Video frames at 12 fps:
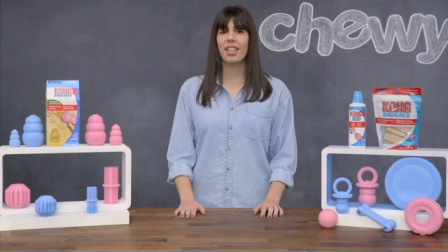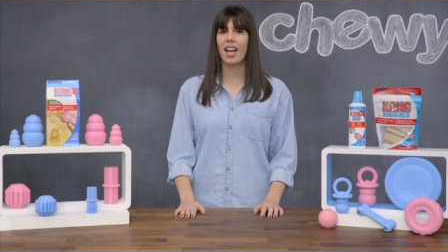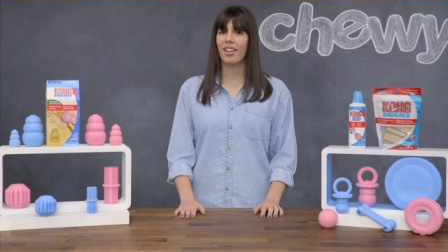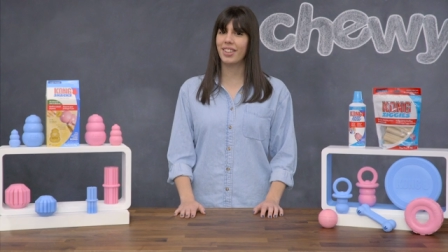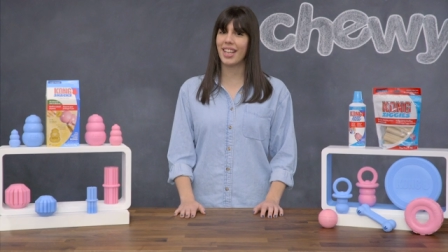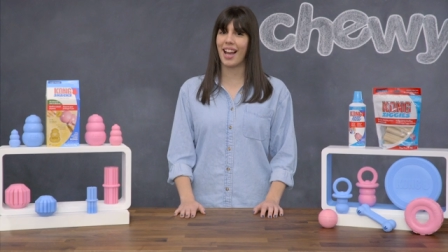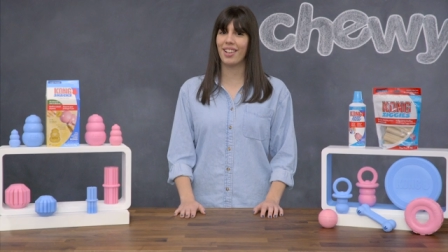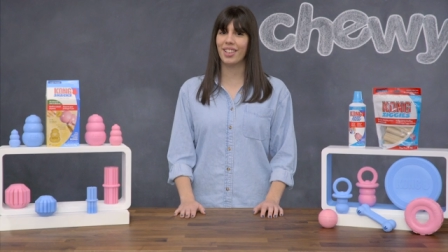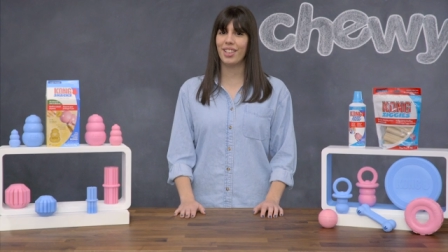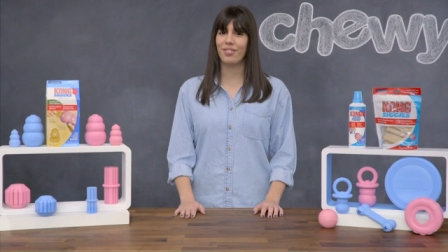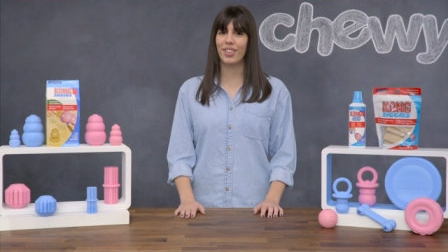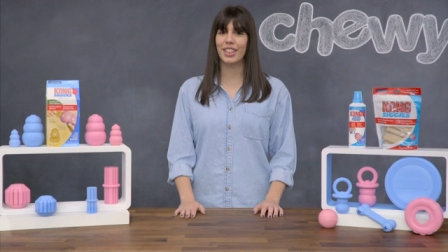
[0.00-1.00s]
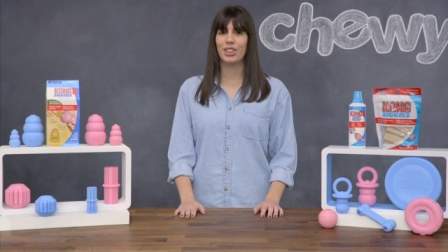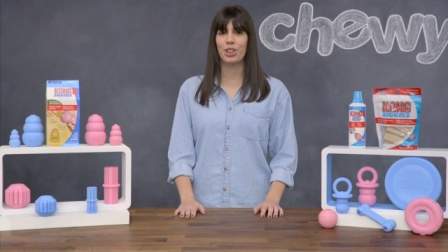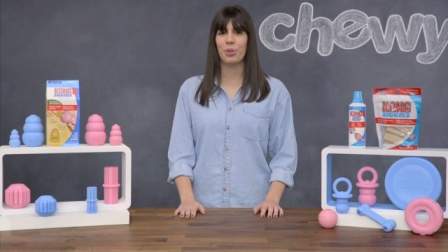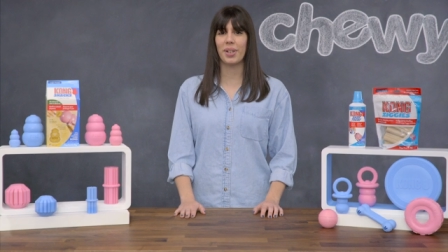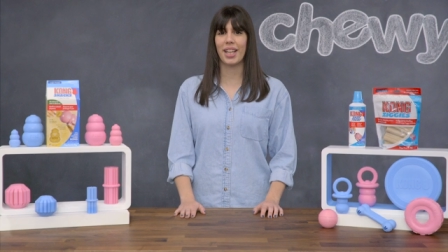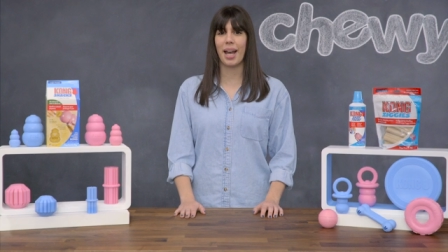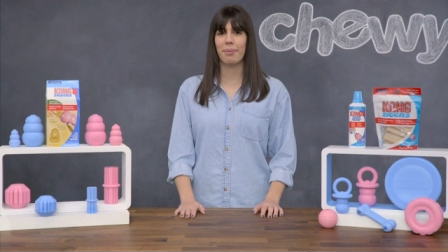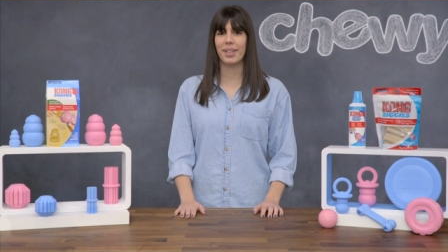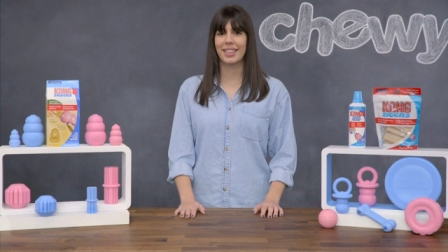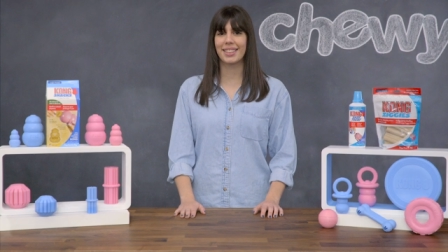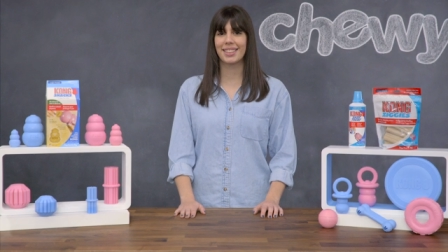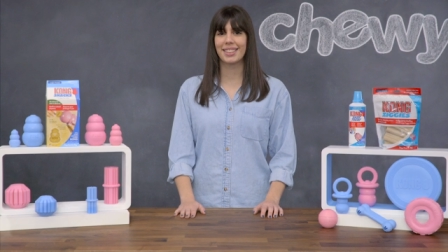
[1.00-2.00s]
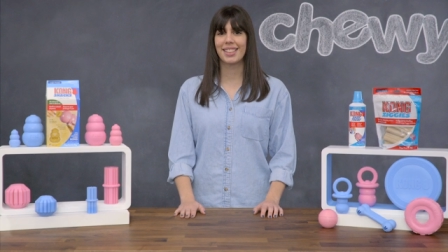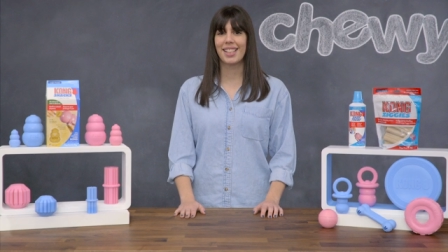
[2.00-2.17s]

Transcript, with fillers: and healthy outlet for his chewing habits.